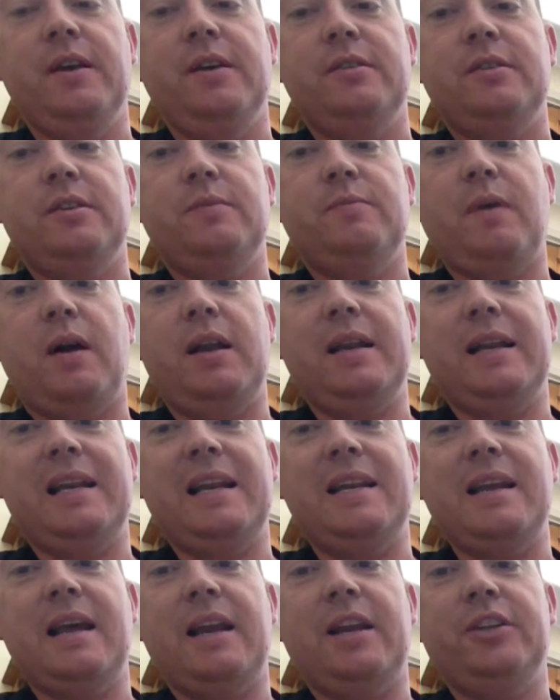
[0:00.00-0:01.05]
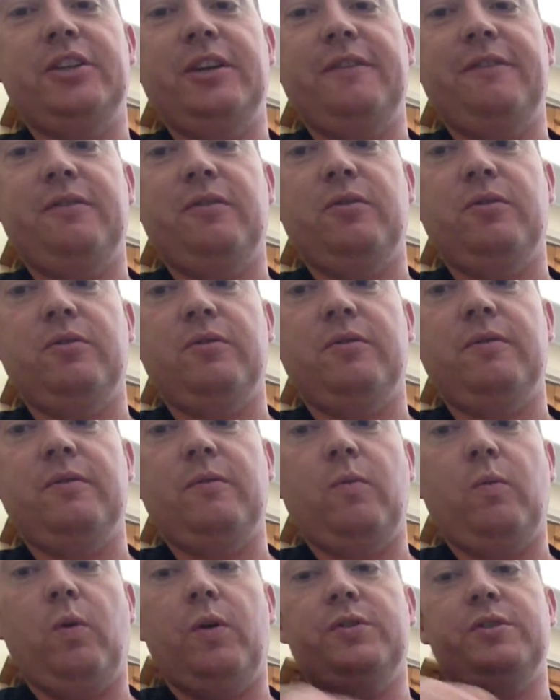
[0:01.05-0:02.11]
So it's my little analogy for
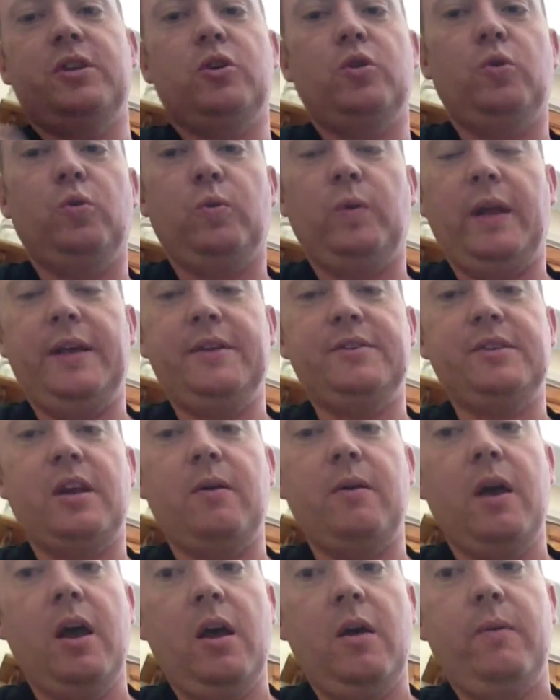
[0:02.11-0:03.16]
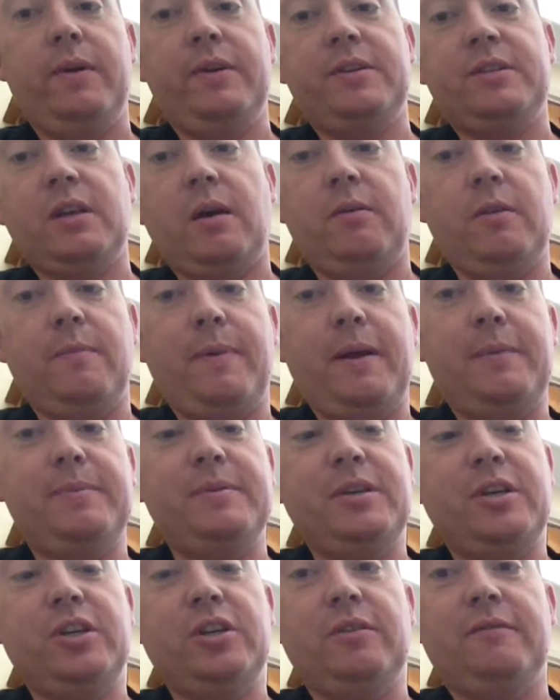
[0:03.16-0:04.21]
what to call it. So we're going to start with a big
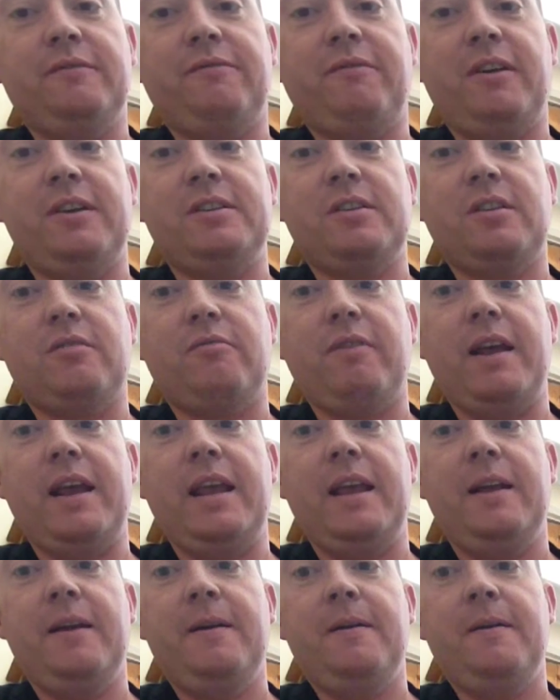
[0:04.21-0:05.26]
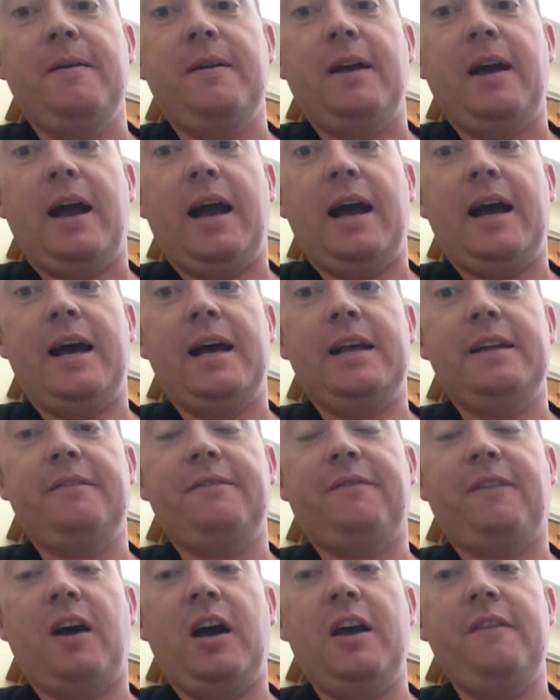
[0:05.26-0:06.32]
position on frets 3 and
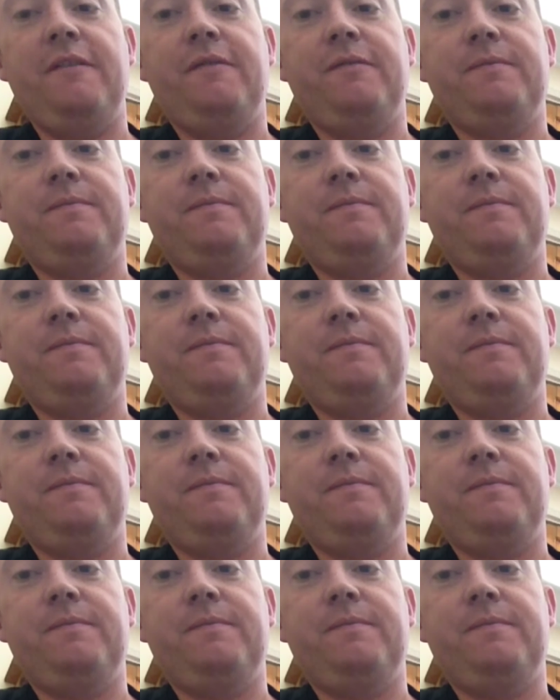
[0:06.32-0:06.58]
5.